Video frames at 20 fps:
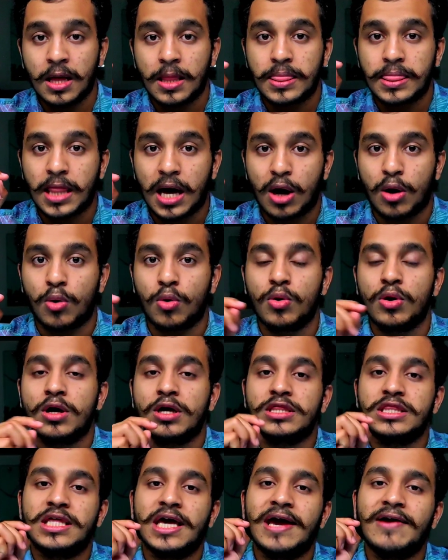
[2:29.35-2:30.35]
Now,
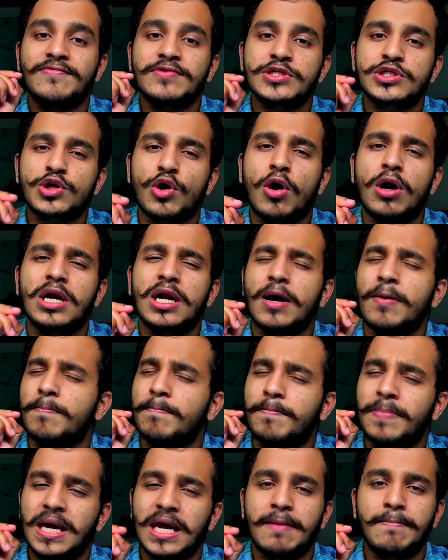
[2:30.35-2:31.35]
they have solved a
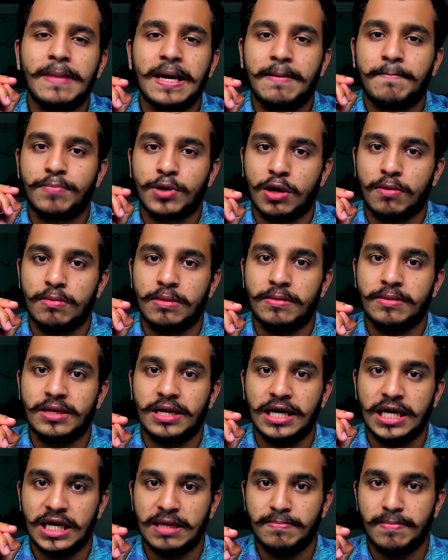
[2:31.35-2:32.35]
big problem that
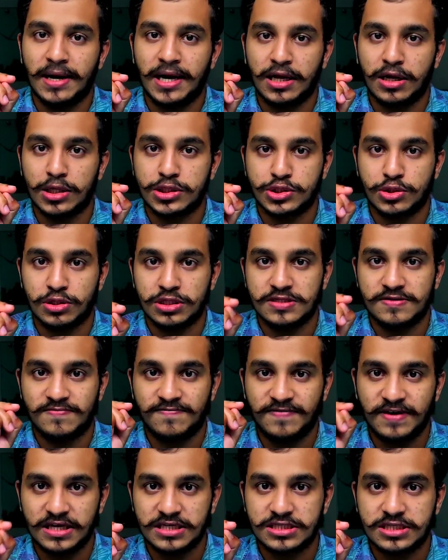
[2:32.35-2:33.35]
Indian medical students
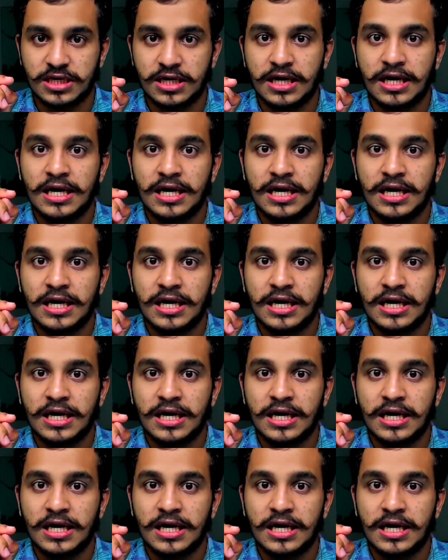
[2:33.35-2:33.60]
faced,